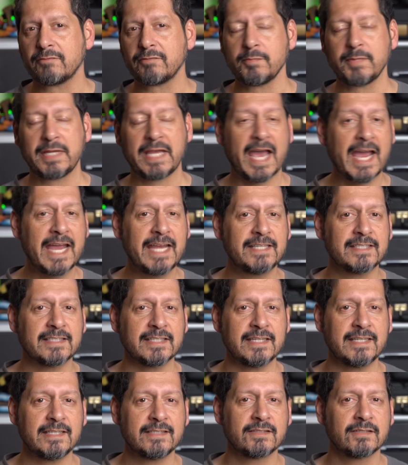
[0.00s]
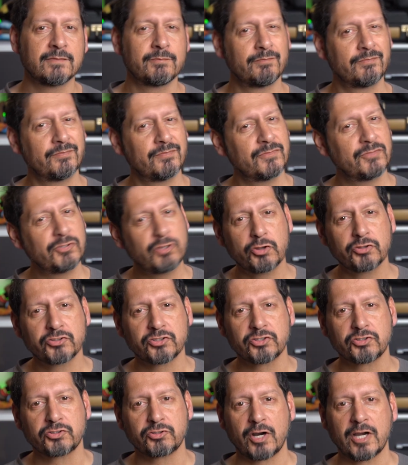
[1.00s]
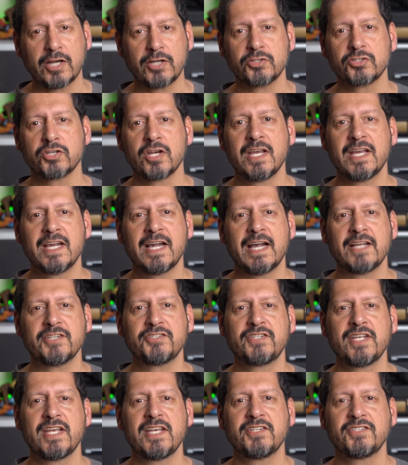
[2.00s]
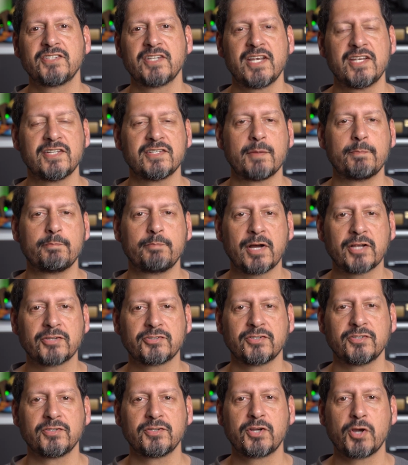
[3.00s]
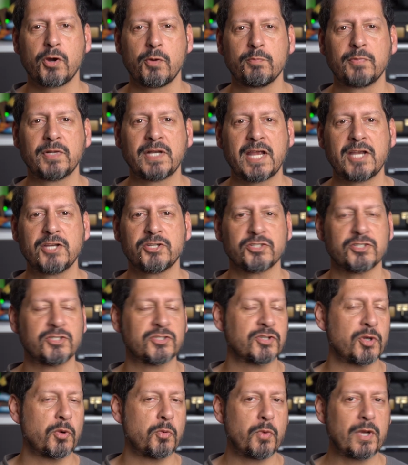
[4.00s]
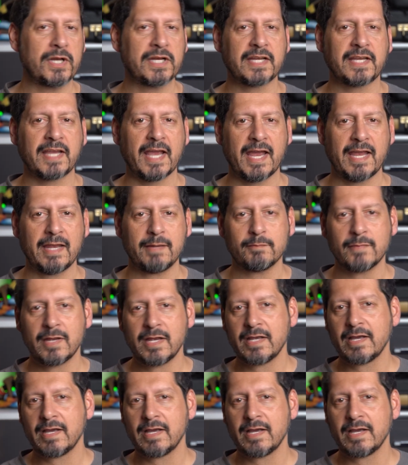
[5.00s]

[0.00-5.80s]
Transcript: from the eighties, not so strange, as this is a button combination to win a game.